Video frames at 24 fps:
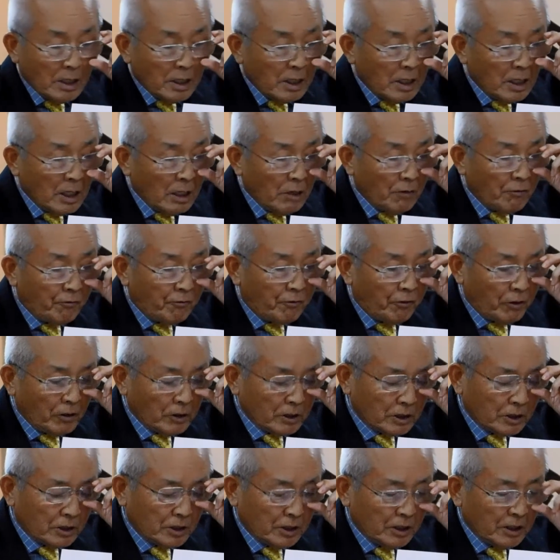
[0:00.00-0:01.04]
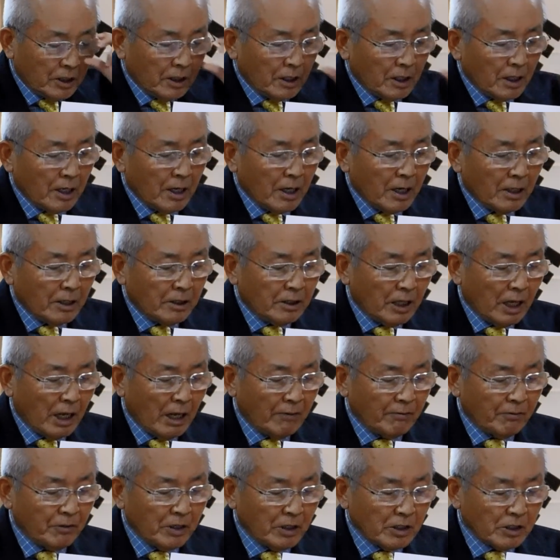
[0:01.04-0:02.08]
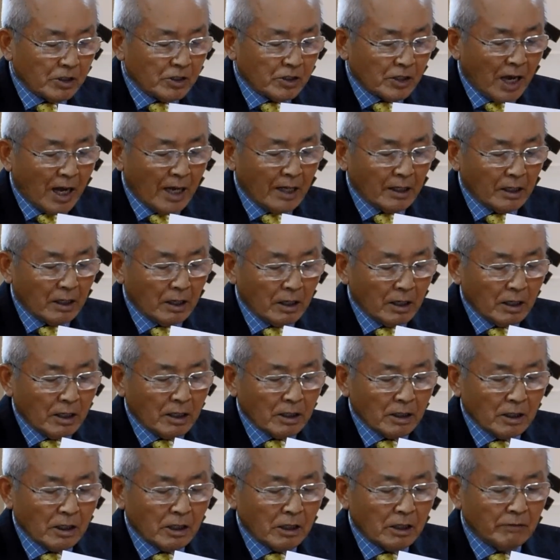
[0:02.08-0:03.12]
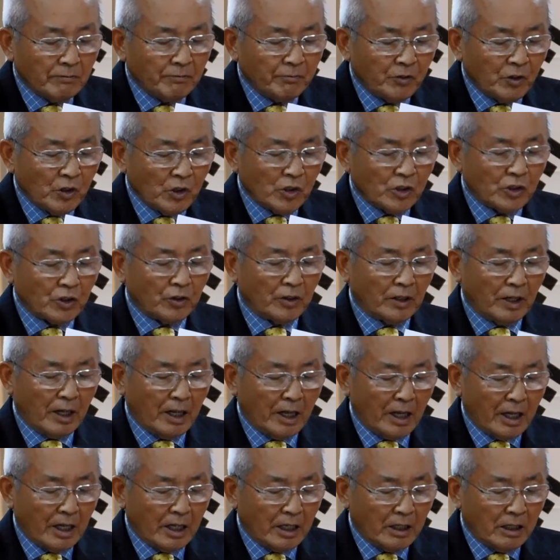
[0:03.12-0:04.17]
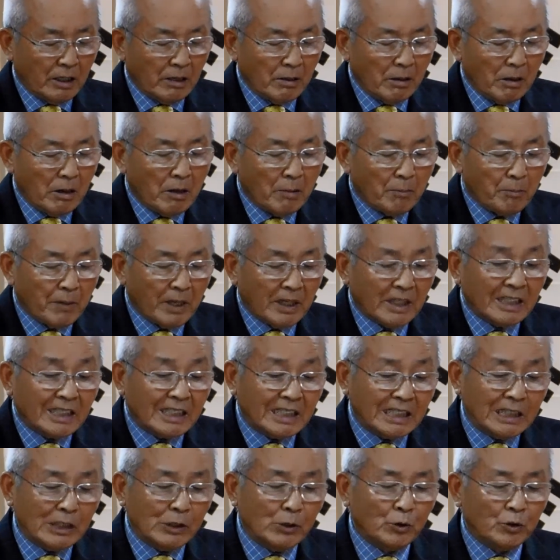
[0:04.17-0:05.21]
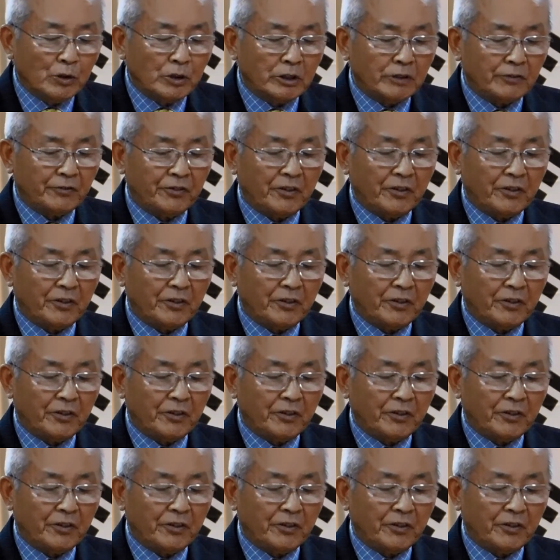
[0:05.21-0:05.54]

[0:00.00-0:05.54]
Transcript: he first gave his son Confucian and Mencius